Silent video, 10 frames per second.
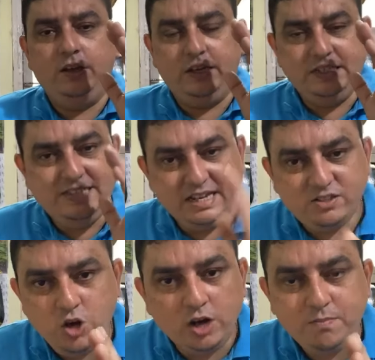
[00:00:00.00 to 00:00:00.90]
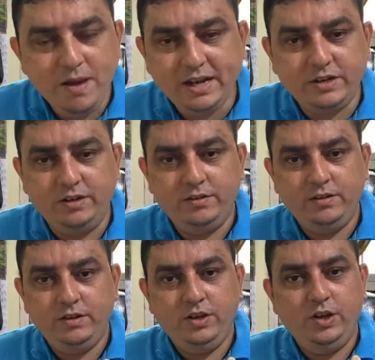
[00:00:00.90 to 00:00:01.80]
Does not matter
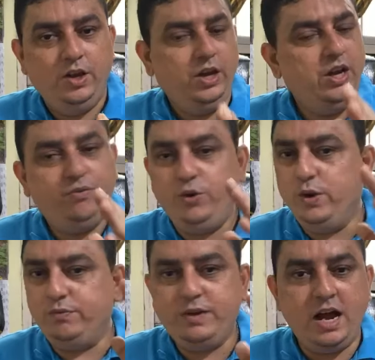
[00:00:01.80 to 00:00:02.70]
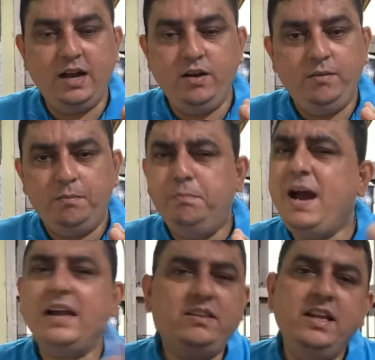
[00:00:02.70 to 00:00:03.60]
if you have done
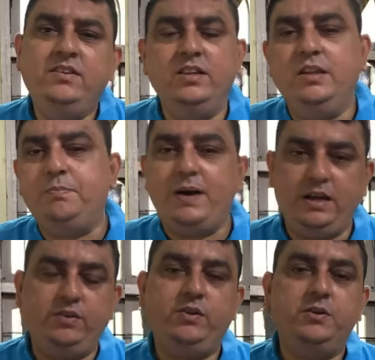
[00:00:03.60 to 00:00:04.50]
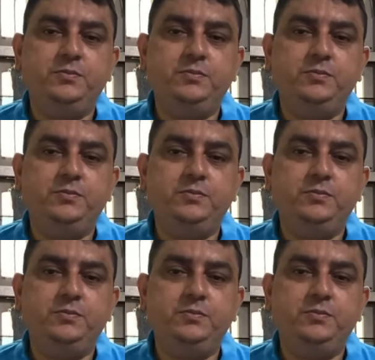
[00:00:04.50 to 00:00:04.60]
bad things in the past.